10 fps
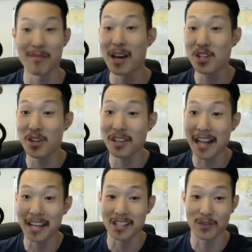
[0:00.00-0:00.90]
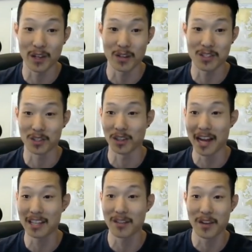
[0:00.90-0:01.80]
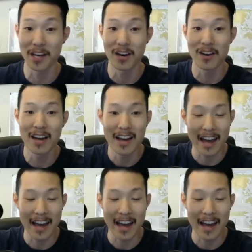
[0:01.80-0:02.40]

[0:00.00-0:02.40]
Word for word: Make sure you like this video too, like the video,